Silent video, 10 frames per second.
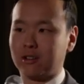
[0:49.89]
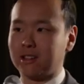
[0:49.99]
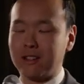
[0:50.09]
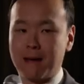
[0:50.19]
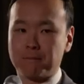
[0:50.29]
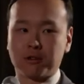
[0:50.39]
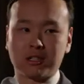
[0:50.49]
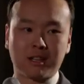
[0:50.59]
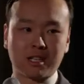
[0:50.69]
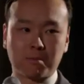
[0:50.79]
And then that
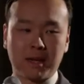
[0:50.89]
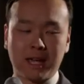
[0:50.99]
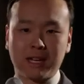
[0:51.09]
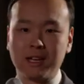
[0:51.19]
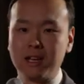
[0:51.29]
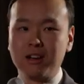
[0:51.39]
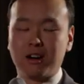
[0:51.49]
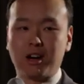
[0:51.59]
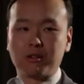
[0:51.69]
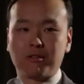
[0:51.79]
person gets paid a
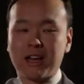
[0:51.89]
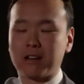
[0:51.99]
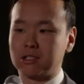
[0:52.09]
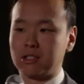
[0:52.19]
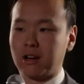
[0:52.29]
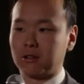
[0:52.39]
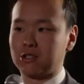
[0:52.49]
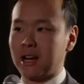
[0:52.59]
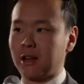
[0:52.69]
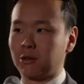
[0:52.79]
$100,000
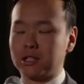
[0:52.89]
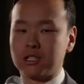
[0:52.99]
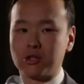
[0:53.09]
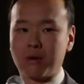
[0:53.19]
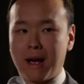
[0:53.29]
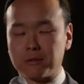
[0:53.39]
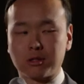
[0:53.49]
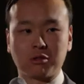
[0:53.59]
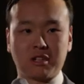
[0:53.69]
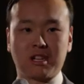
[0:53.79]
salary to do
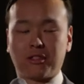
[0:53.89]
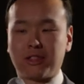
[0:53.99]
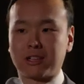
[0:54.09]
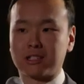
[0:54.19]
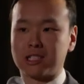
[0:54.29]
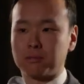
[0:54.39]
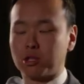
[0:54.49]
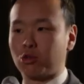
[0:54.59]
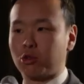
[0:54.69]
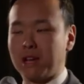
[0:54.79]
absolutely nothing except to
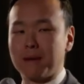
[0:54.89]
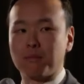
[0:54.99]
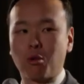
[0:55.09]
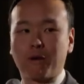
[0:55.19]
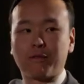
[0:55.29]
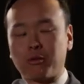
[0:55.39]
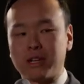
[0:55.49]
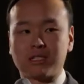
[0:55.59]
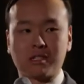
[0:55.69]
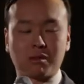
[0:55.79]
create more of the
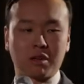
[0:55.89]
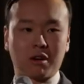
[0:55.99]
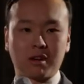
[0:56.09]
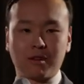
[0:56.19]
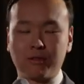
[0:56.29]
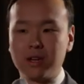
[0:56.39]
racism narrative.